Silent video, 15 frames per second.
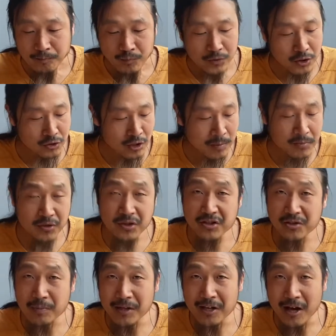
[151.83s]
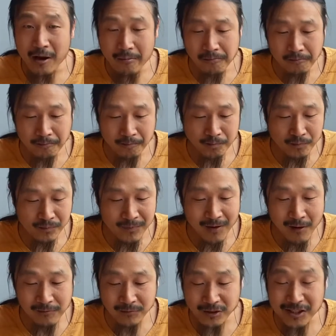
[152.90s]
So I'm gonna speed up
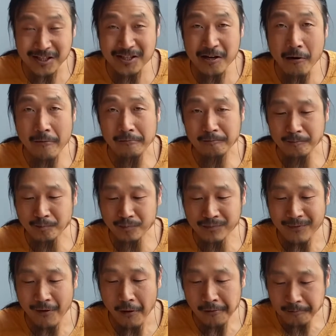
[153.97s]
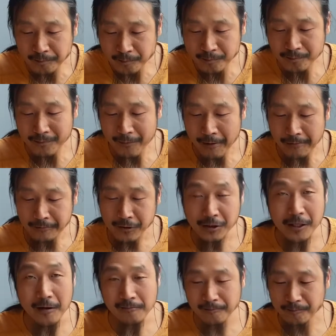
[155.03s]
the eating. Okay.